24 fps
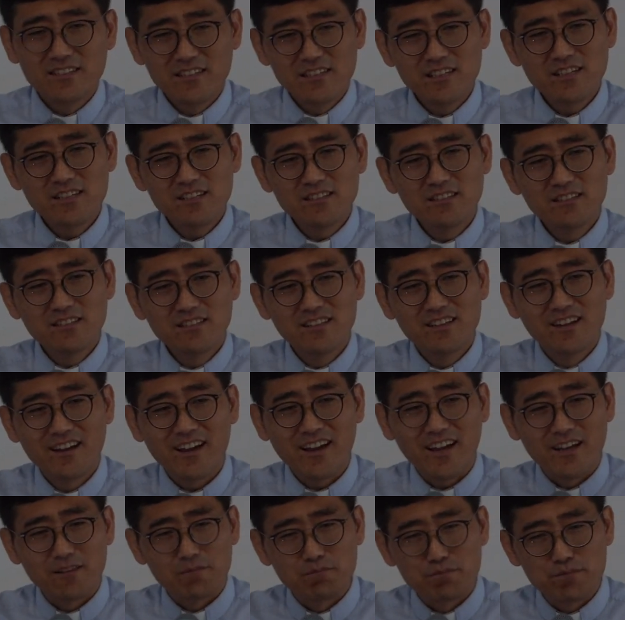Kneel
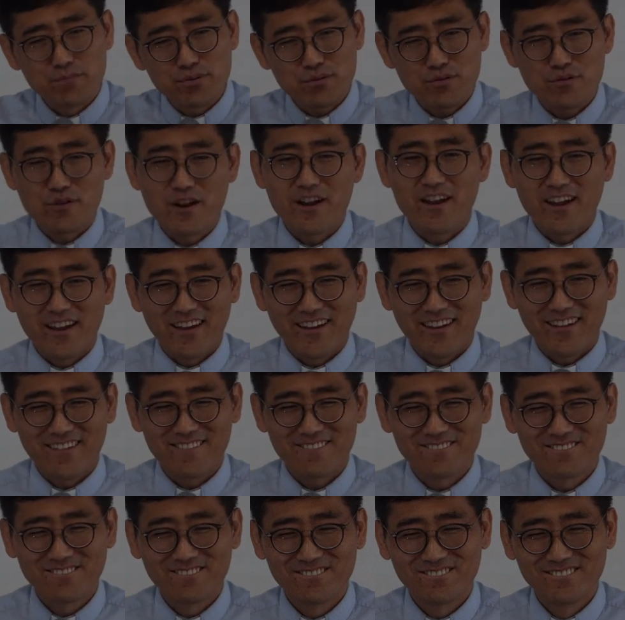and
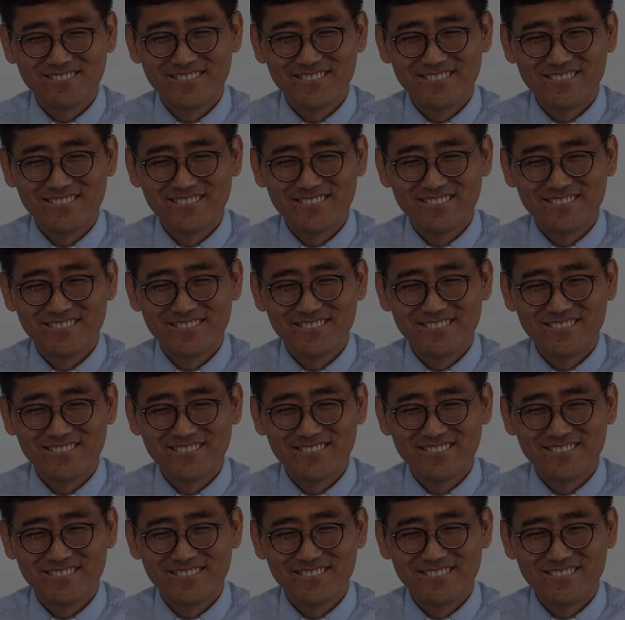pray.